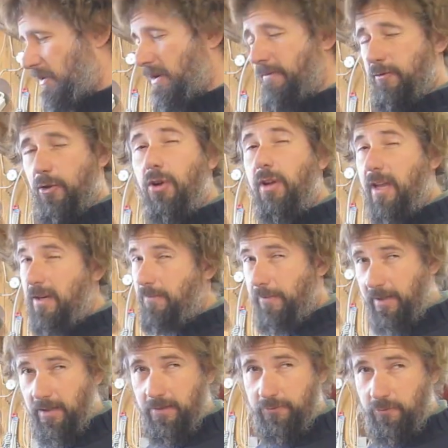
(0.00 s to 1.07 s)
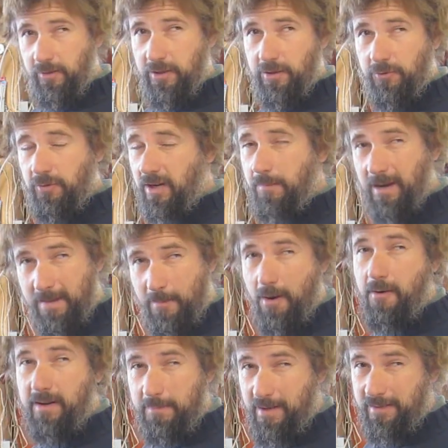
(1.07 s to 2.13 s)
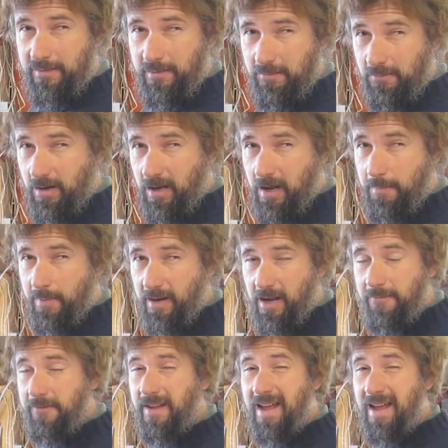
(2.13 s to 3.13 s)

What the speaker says: of look and feel of a traditional truck, but I'm already messing this truck up enough.